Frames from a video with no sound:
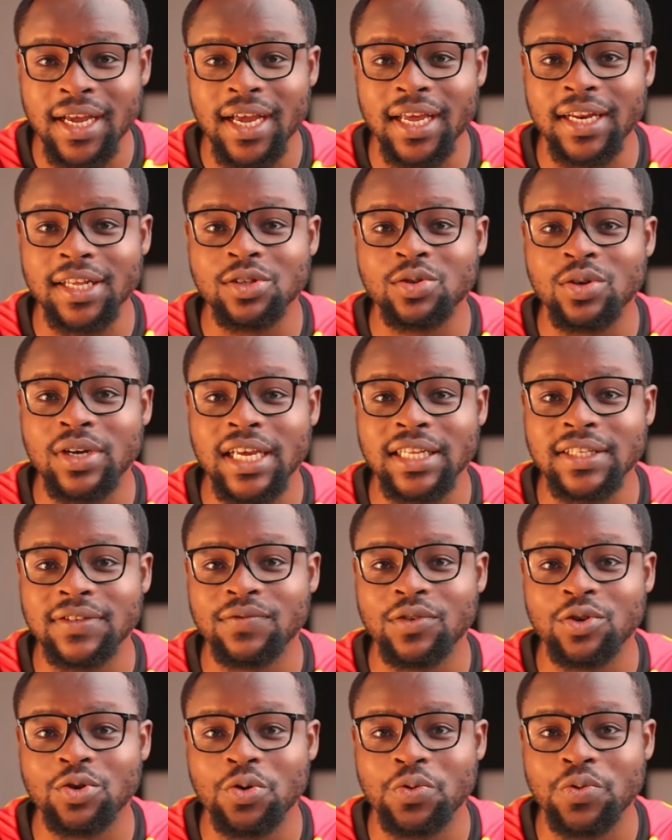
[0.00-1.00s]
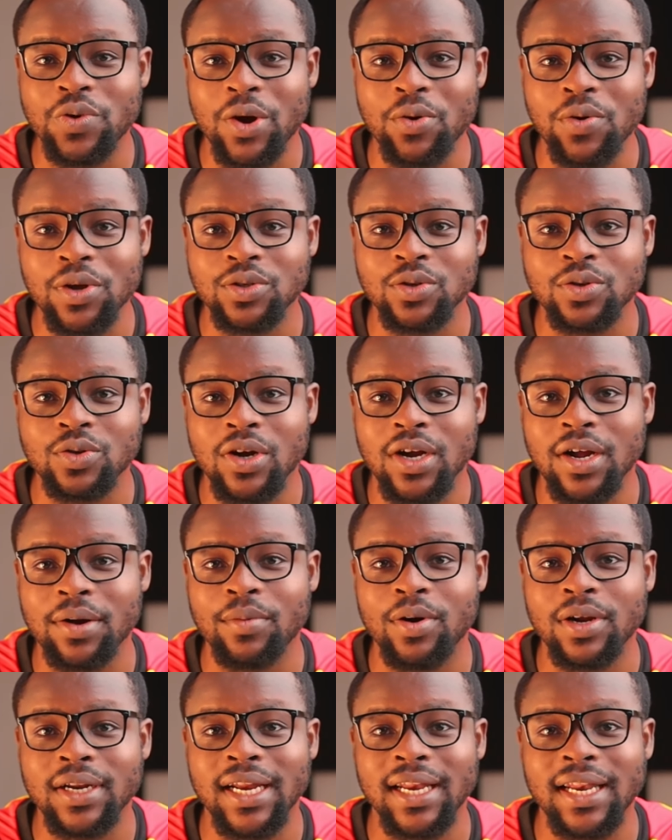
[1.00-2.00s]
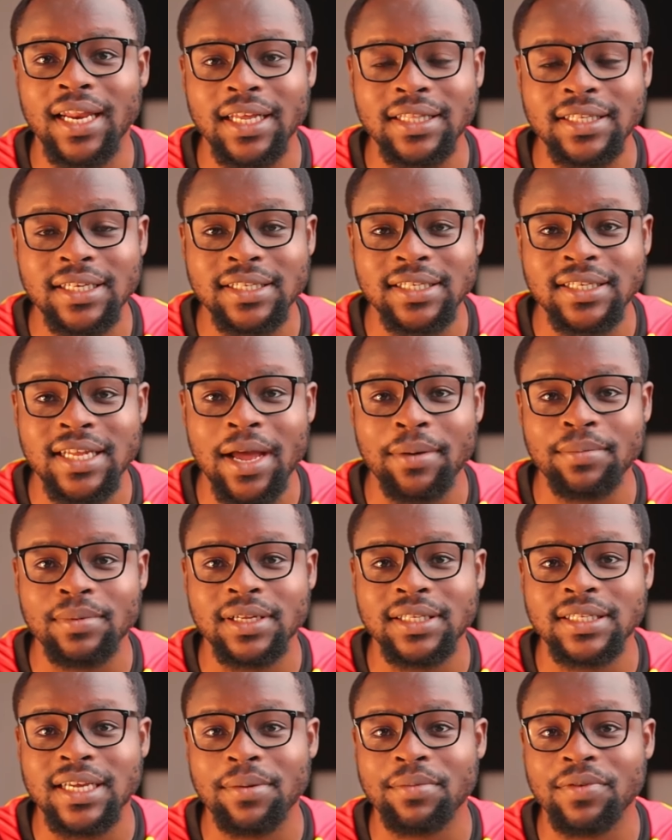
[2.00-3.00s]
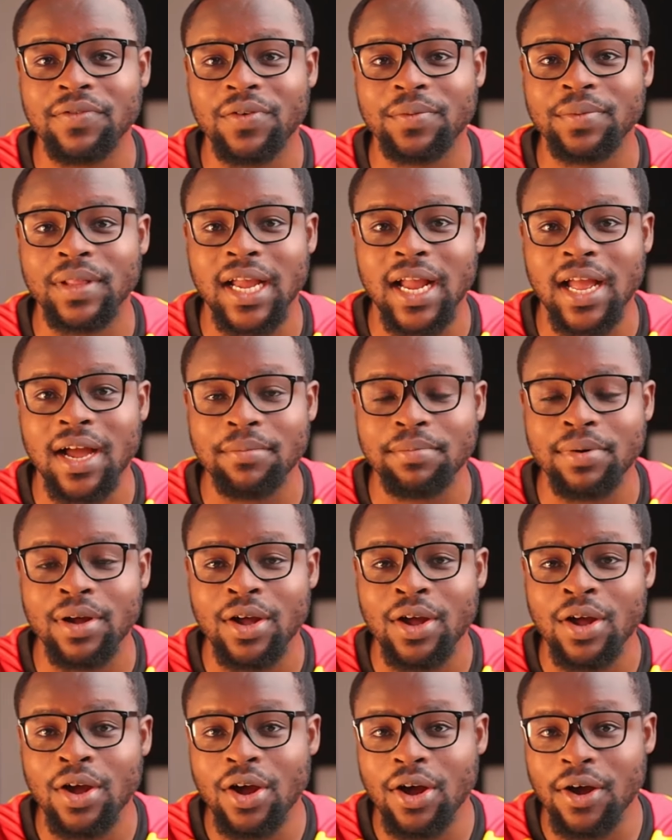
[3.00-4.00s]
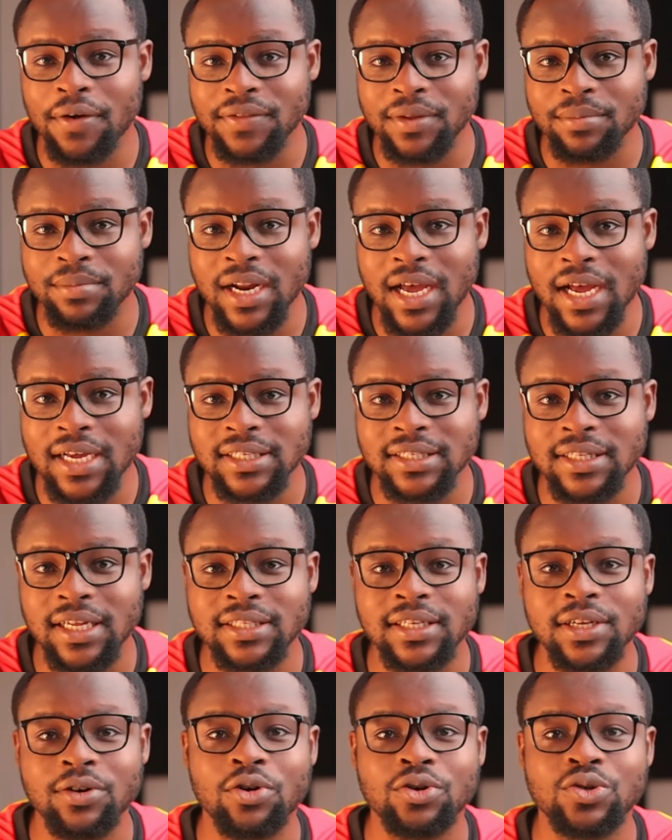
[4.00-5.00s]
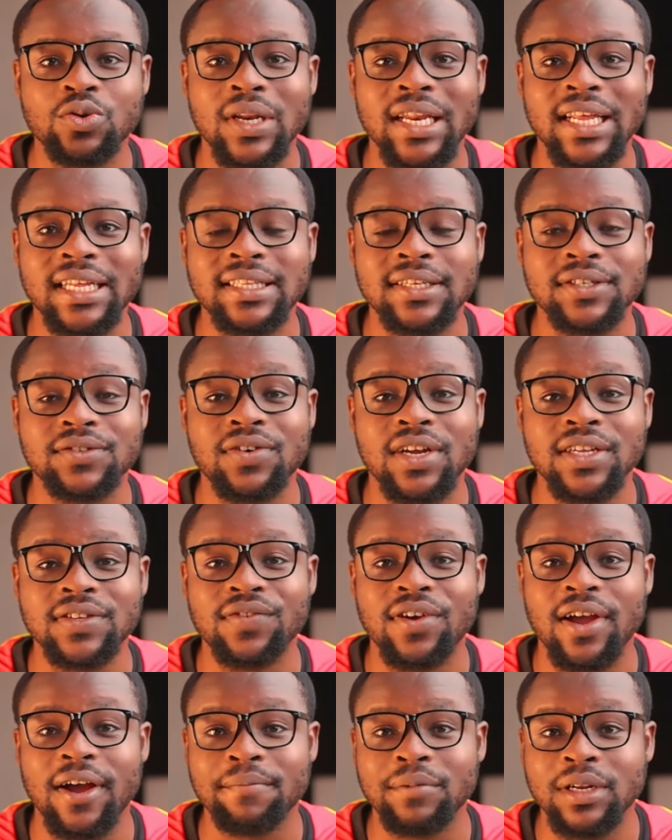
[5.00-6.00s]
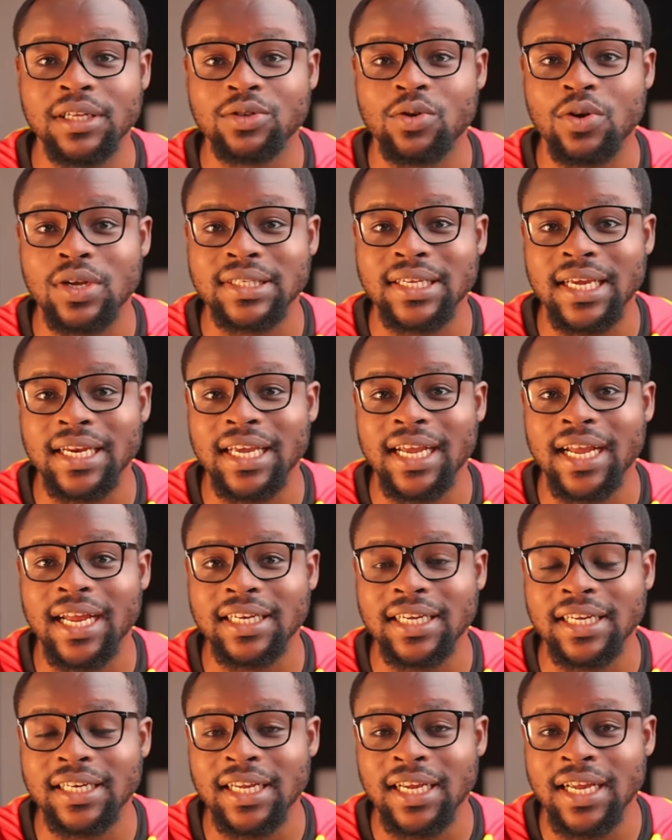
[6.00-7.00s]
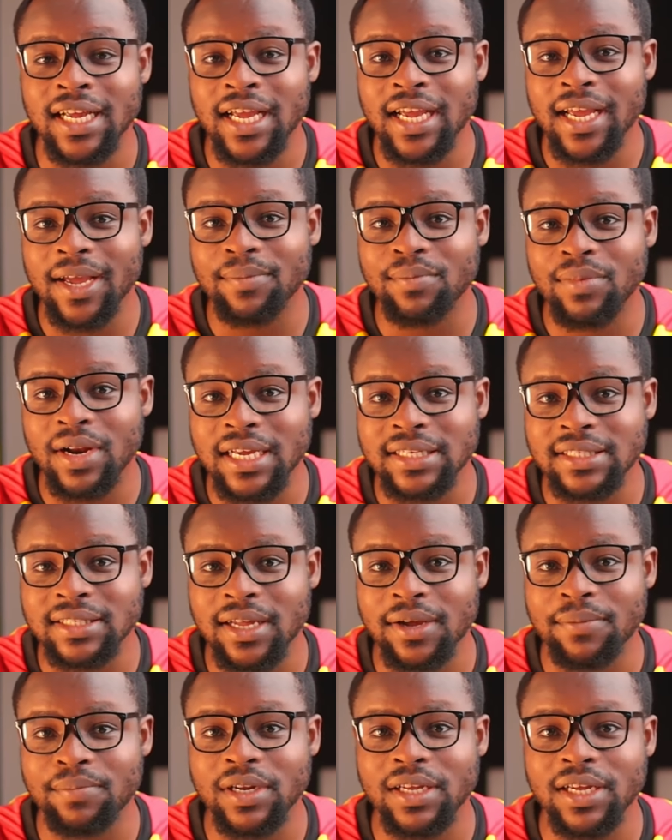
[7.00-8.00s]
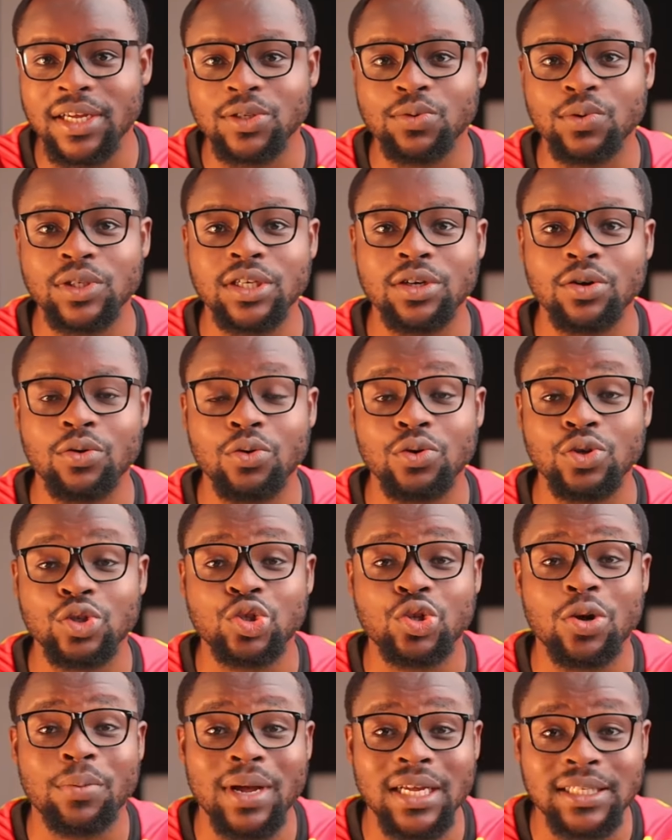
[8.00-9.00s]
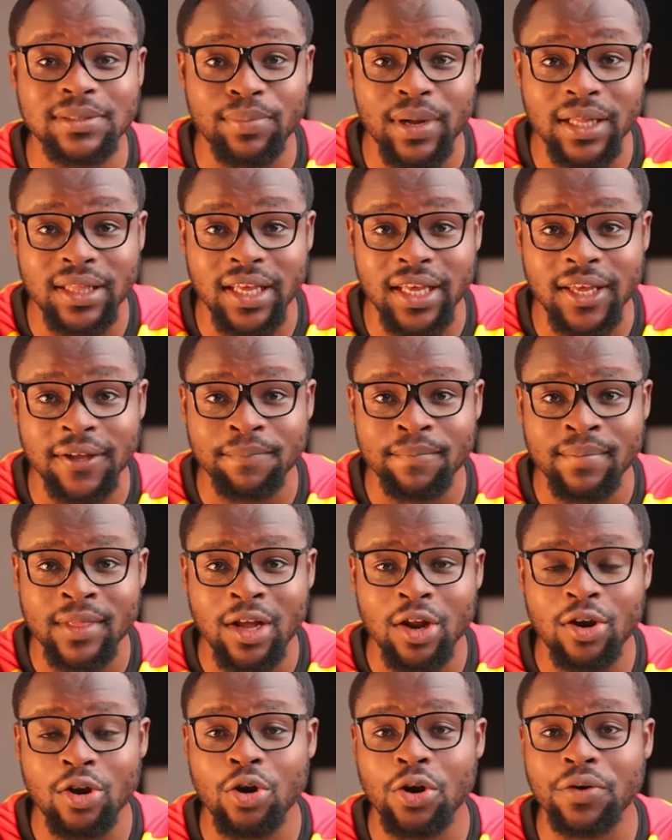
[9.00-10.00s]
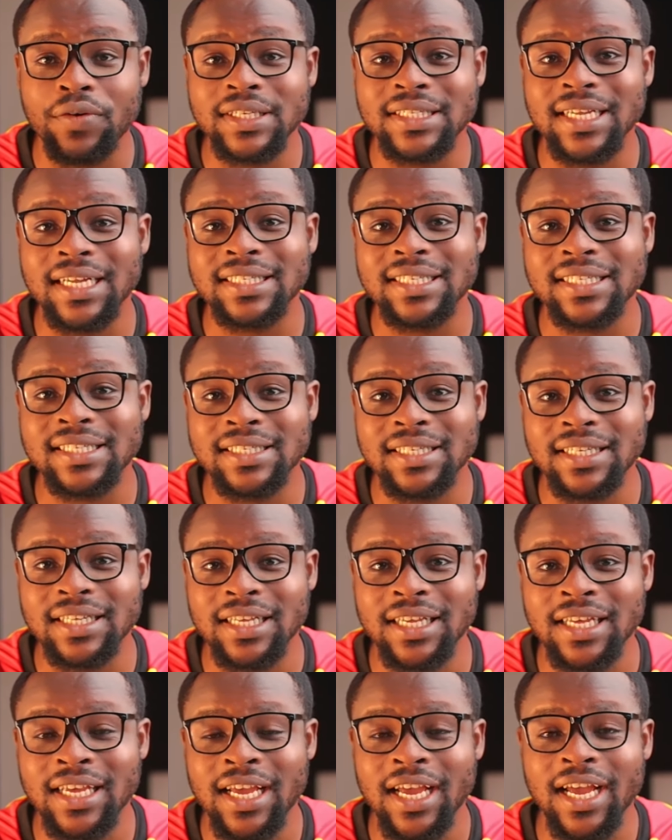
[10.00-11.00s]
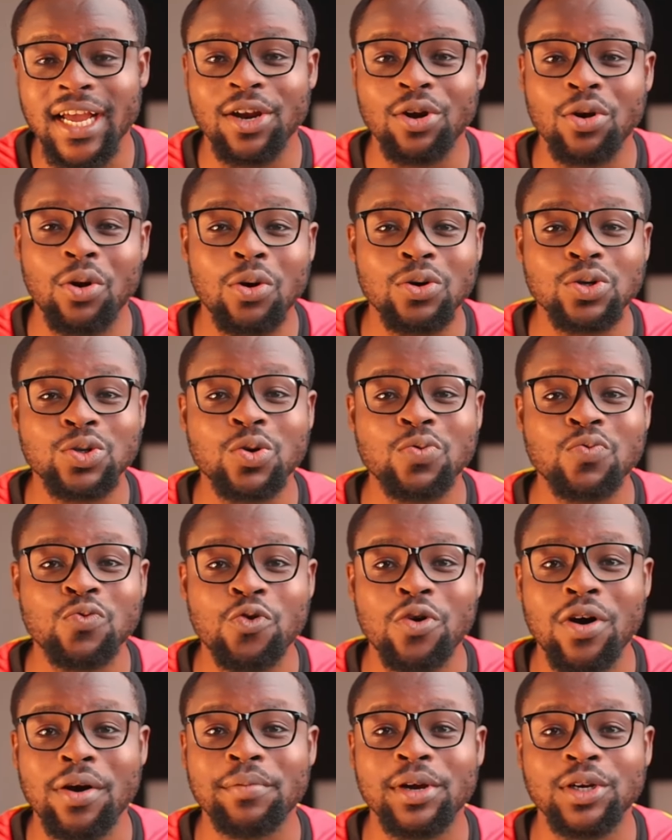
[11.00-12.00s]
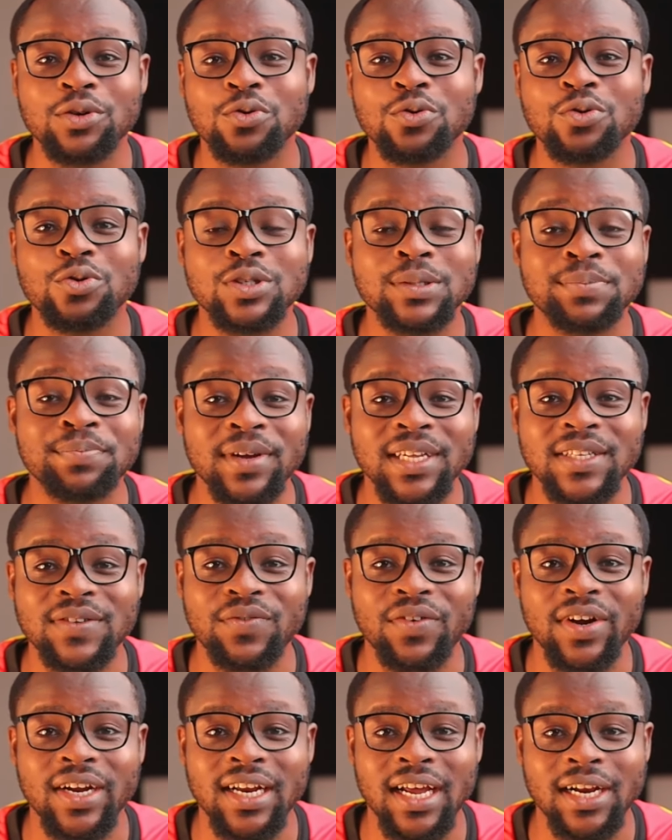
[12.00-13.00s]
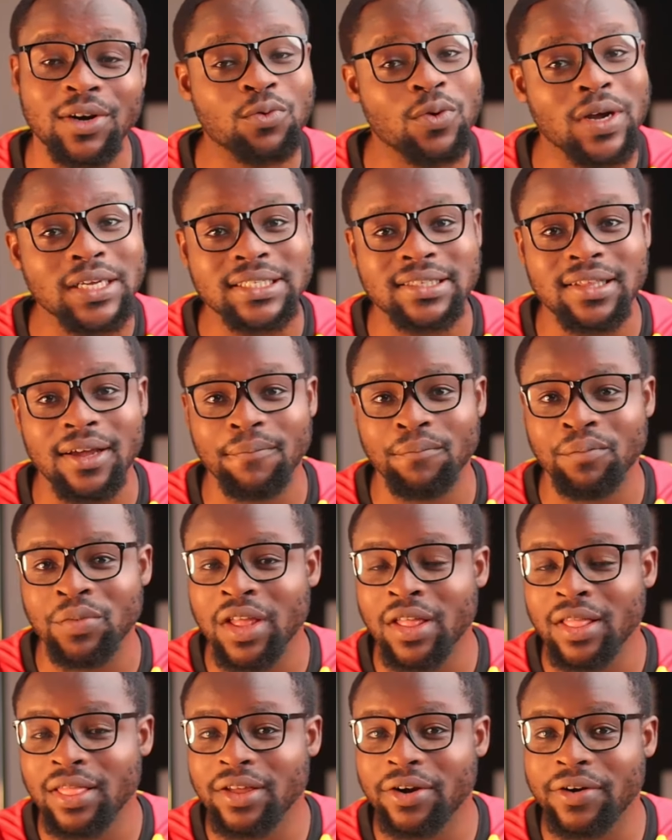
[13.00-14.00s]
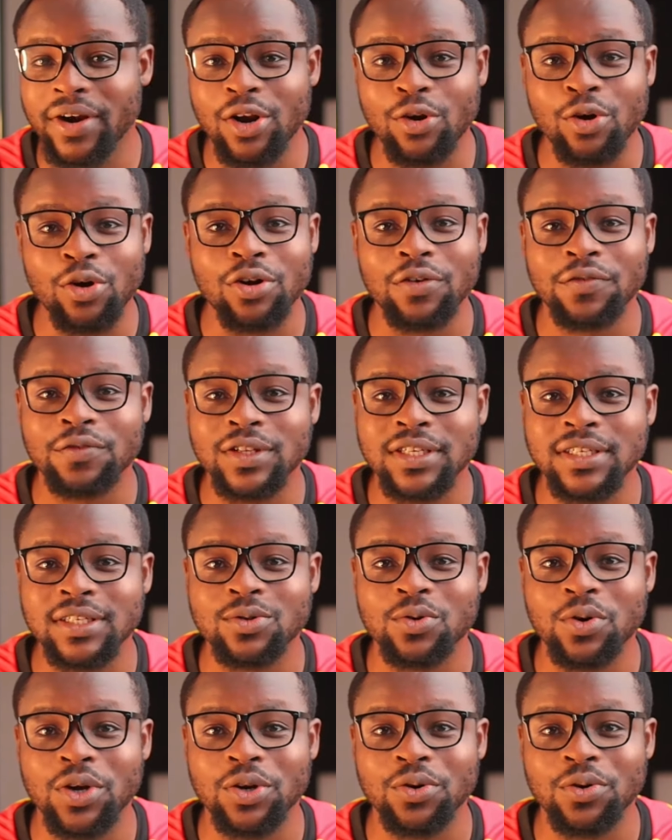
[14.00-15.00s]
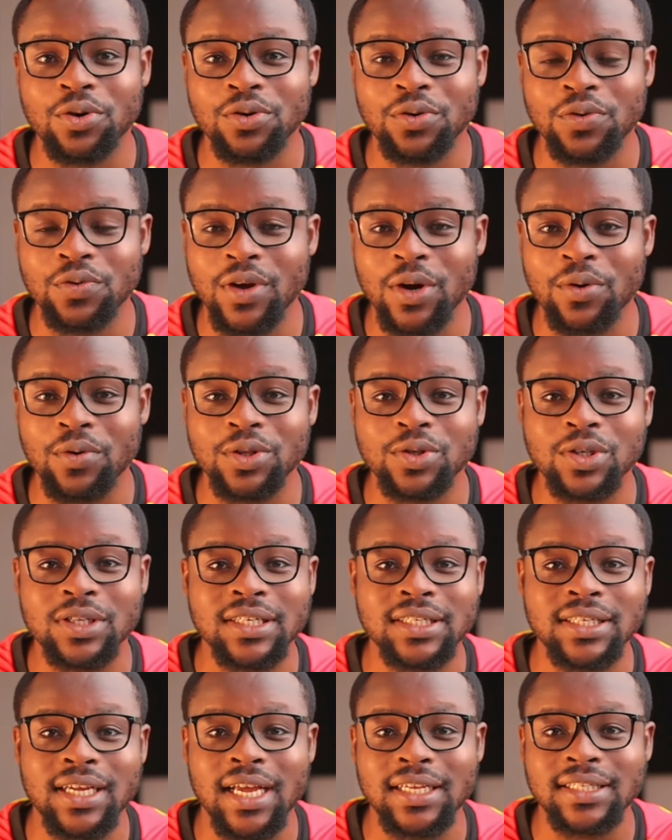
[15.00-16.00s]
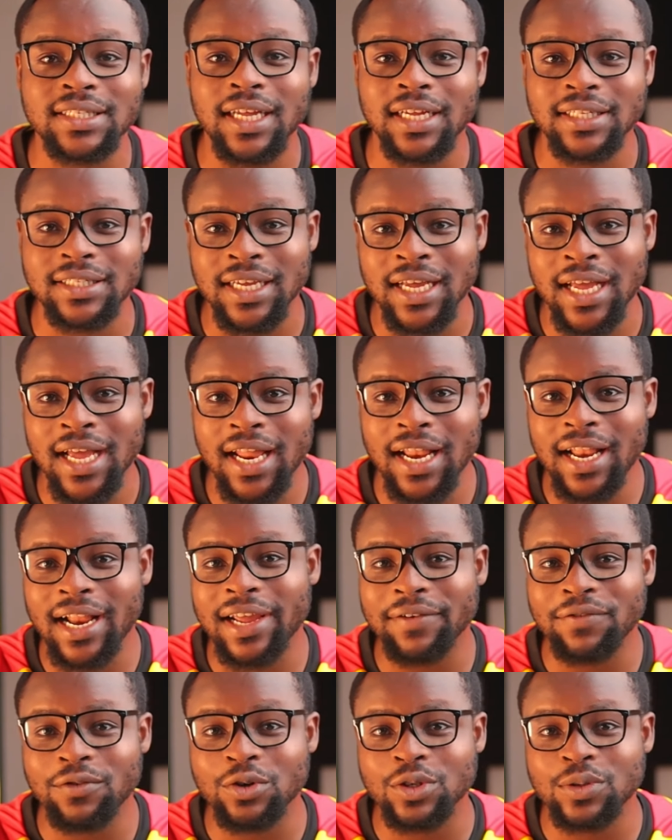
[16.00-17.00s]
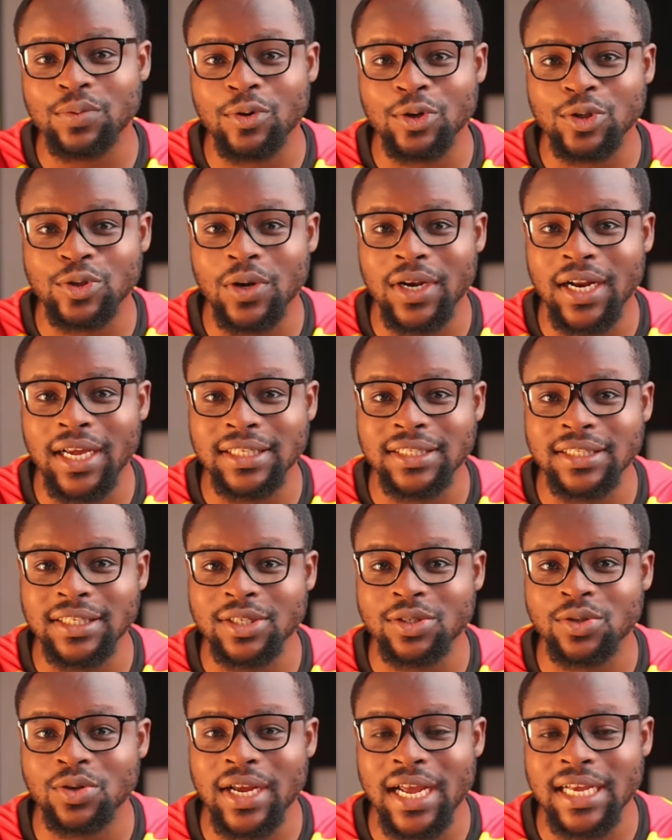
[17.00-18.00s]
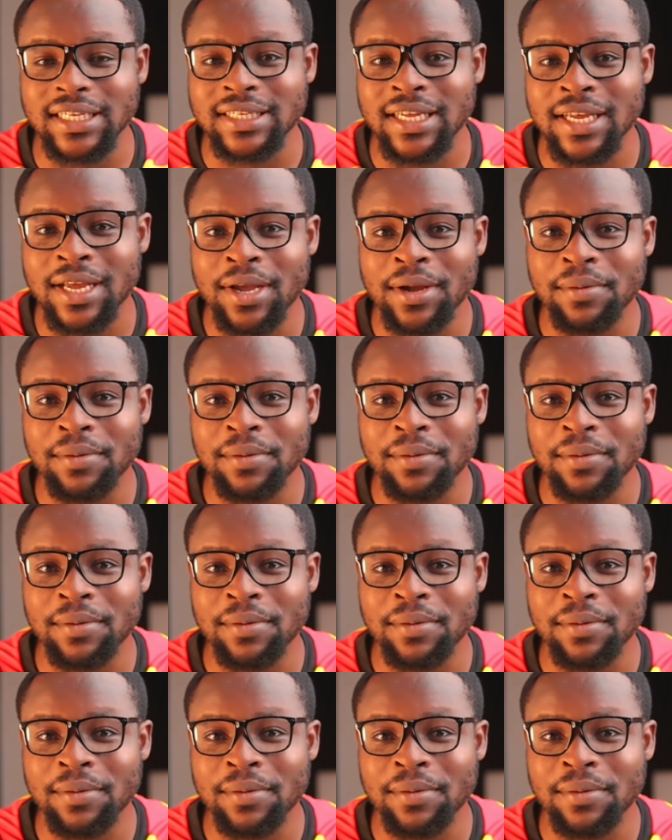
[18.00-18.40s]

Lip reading: And in today's video, we are going to talk about the latest updates coming from the camp of the Black Stars and also latest transfer updates concerning Ghanaian and Black Star players, which includes Thomas Partey, Lawrence ati-zigi, and also Mohammed, Kudus' best friend at West Ham. There are a lot of things going on. We are going to discuss that live on Sports Corner GH. So guys,